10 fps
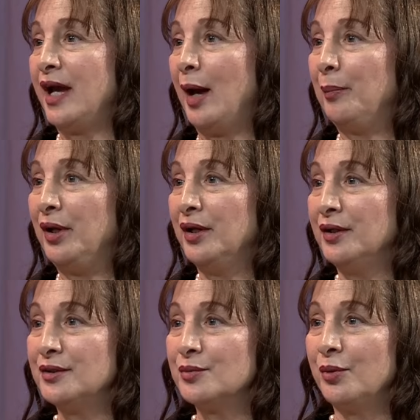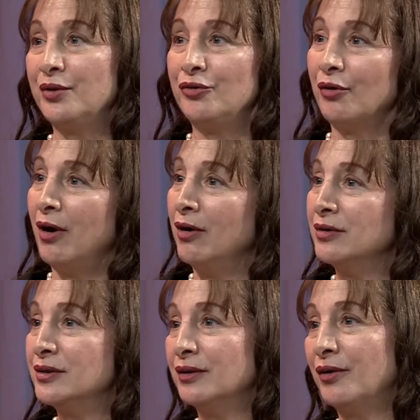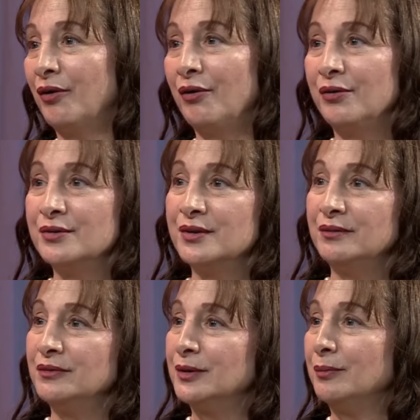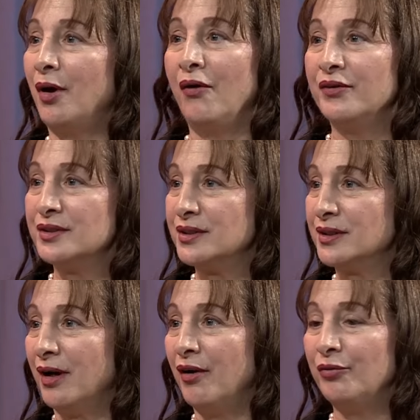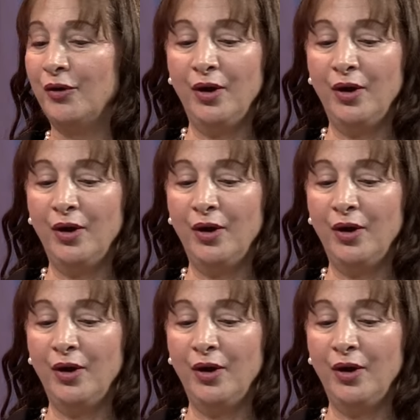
happiness with drugs and girls and all this stuff.